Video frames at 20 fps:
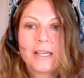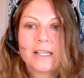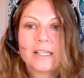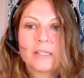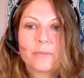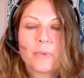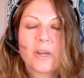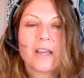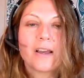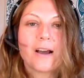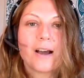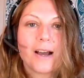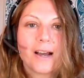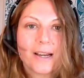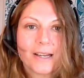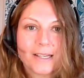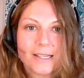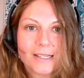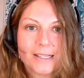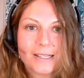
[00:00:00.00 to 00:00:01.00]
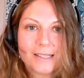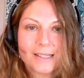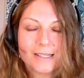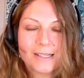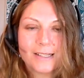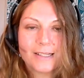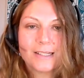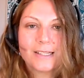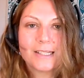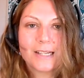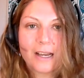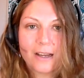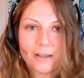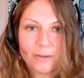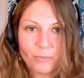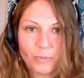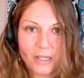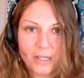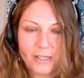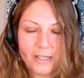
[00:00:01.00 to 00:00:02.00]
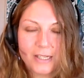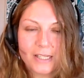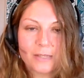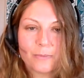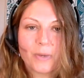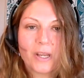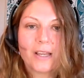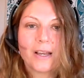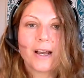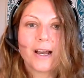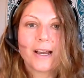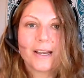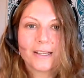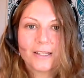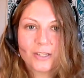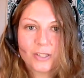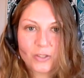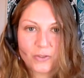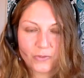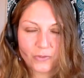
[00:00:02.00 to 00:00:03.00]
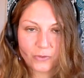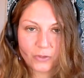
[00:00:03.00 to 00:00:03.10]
is my highest timeline, is my highest